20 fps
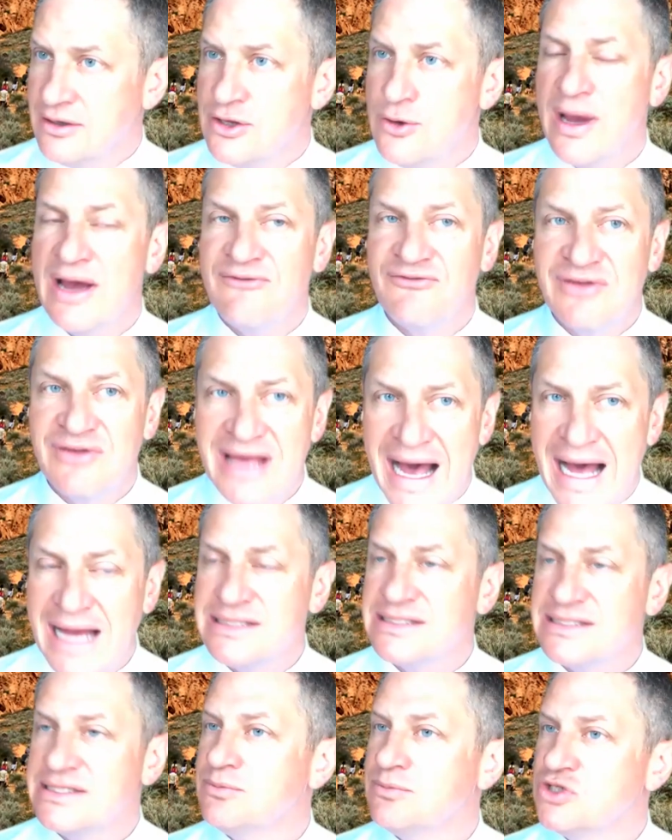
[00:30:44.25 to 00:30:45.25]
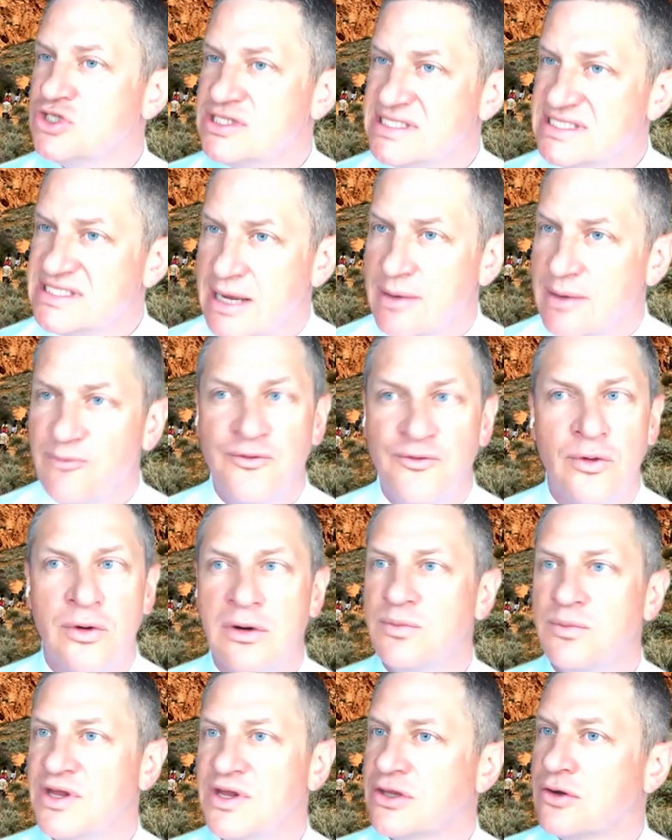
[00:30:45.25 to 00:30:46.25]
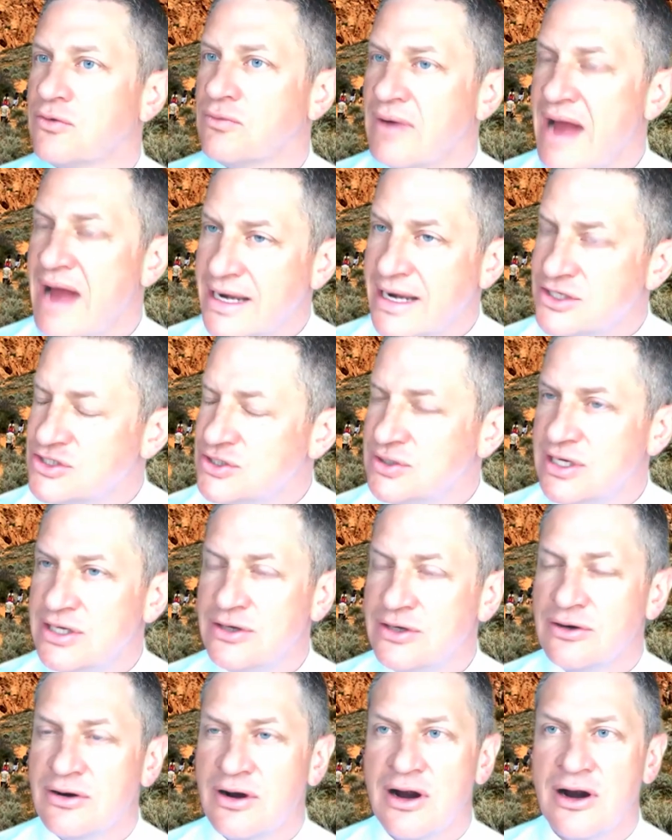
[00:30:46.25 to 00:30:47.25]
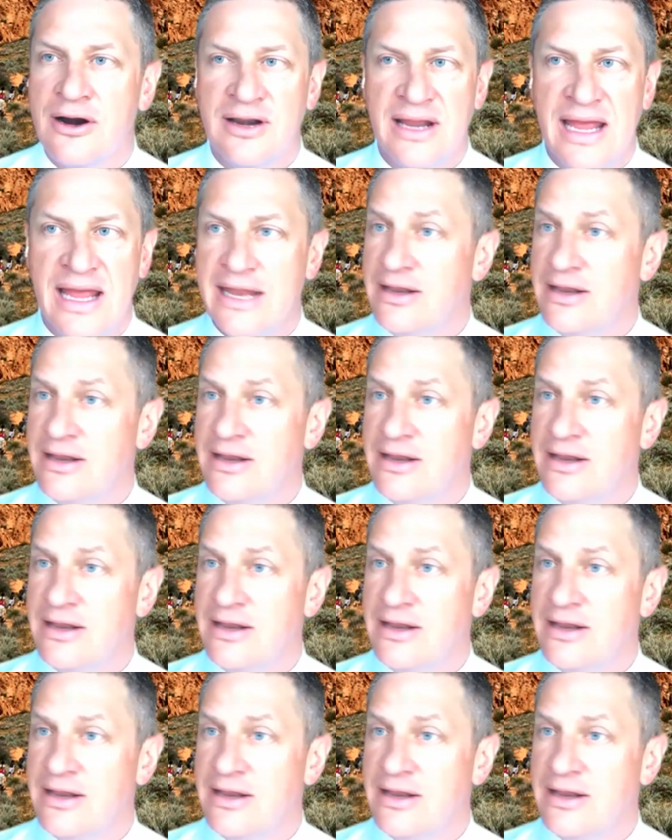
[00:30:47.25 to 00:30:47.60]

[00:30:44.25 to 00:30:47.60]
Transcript: You have got to step forward with gratitude in your heart.